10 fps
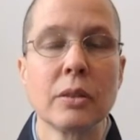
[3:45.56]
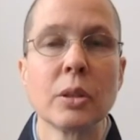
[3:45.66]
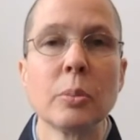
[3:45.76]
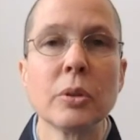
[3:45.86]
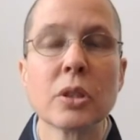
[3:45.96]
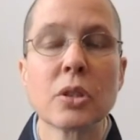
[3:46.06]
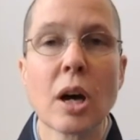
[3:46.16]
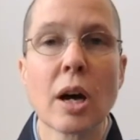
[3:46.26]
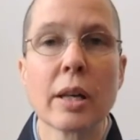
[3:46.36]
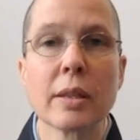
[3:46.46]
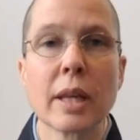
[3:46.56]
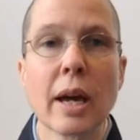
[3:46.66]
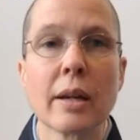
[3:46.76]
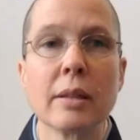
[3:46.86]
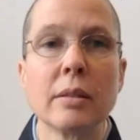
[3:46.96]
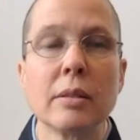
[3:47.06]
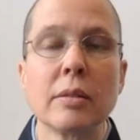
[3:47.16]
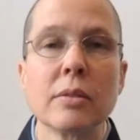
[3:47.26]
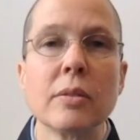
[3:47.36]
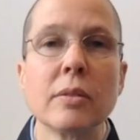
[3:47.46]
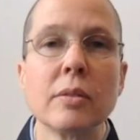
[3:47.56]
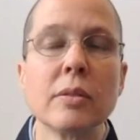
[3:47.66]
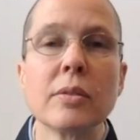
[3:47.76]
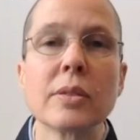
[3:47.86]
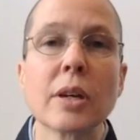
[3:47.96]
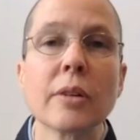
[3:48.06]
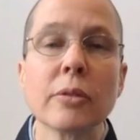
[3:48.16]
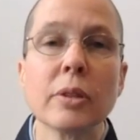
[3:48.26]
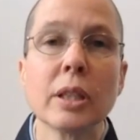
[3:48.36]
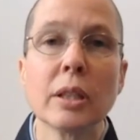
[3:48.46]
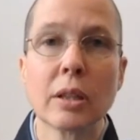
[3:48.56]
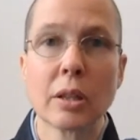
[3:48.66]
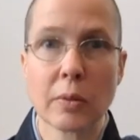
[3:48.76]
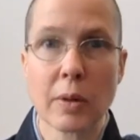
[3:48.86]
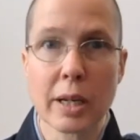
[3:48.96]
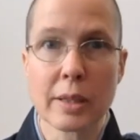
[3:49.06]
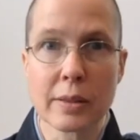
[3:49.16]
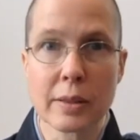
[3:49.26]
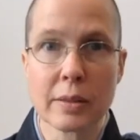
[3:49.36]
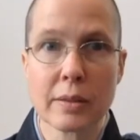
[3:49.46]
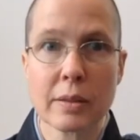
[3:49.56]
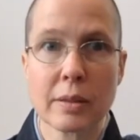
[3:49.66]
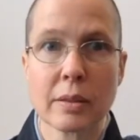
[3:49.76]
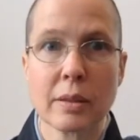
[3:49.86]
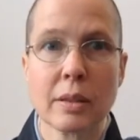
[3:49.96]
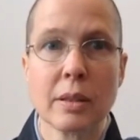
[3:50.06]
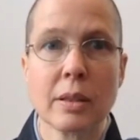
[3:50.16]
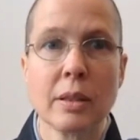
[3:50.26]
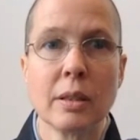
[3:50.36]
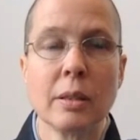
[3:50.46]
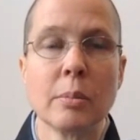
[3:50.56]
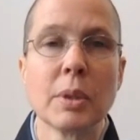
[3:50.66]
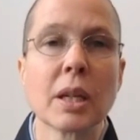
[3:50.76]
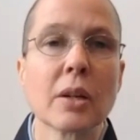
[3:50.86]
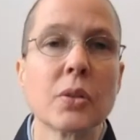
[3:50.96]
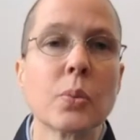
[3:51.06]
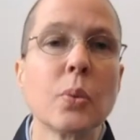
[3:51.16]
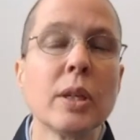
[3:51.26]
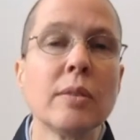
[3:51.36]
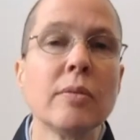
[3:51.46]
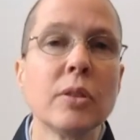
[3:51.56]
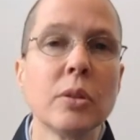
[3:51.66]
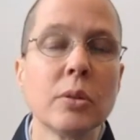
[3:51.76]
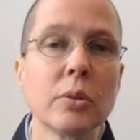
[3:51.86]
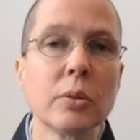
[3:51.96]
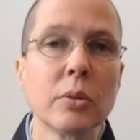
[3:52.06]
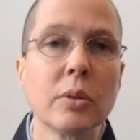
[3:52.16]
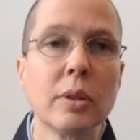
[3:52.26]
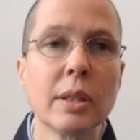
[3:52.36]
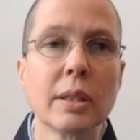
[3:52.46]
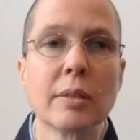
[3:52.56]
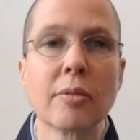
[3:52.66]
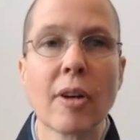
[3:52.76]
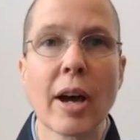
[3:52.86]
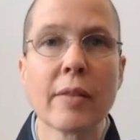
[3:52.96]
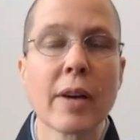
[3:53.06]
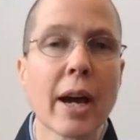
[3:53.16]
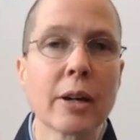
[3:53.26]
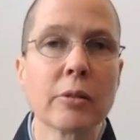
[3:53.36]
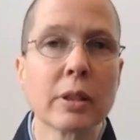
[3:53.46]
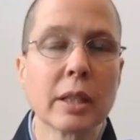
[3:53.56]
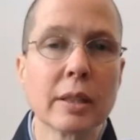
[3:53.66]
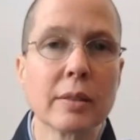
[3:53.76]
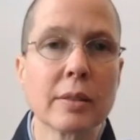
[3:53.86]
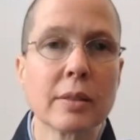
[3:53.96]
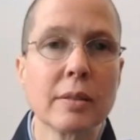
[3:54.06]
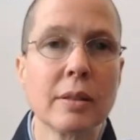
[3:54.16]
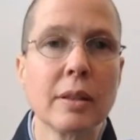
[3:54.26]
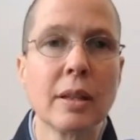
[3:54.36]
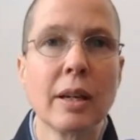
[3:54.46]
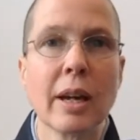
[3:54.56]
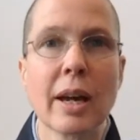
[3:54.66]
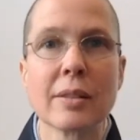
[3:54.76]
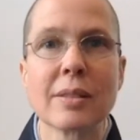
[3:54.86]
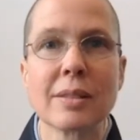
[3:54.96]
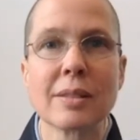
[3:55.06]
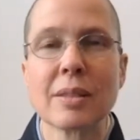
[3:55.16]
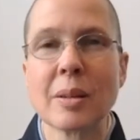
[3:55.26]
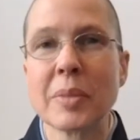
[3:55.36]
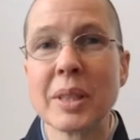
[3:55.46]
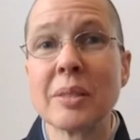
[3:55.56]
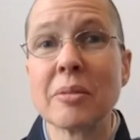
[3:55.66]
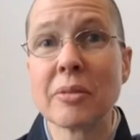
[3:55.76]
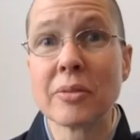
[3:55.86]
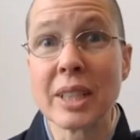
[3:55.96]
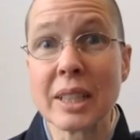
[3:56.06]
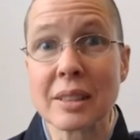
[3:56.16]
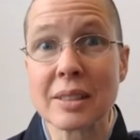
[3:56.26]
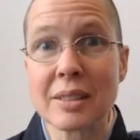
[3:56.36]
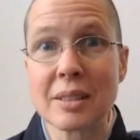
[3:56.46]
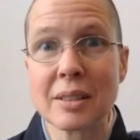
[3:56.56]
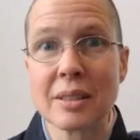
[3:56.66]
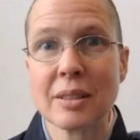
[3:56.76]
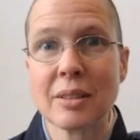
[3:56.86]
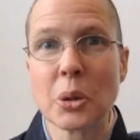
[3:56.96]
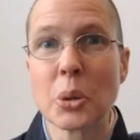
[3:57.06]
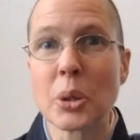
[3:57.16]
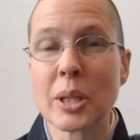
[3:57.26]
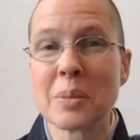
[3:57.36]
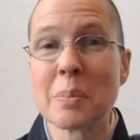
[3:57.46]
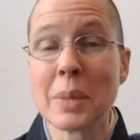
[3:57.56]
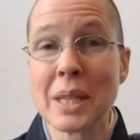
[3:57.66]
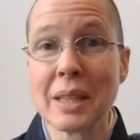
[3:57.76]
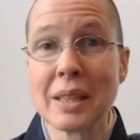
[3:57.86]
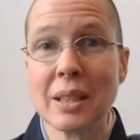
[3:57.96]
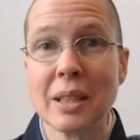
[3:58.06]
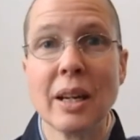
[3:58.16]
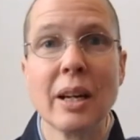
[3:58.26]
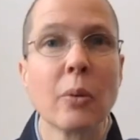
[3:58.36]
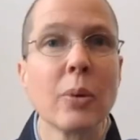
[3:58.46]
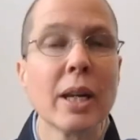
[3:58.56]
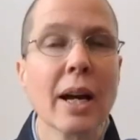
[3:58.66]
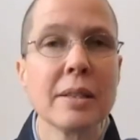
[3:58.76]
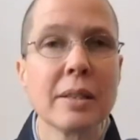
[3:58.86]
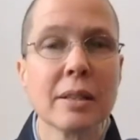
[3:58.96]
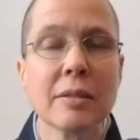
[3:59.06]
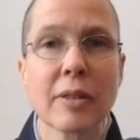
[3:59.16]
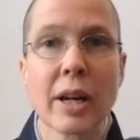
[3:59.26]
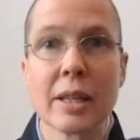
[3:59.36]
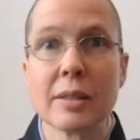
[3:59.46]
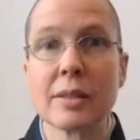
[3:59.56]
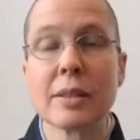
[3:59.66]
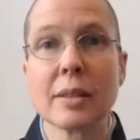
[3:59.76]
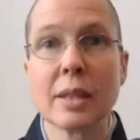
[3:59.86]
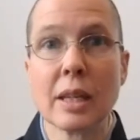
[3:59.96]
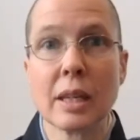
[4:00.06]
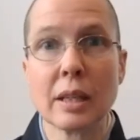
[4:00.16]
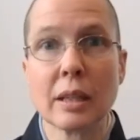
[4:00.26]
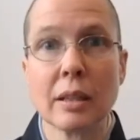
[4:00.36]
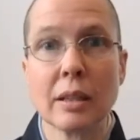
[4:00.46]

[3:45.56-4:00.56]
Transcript: The Buddha taught that suffering arises because we view the 5 aggregates as something fixed or as me. We identify this thing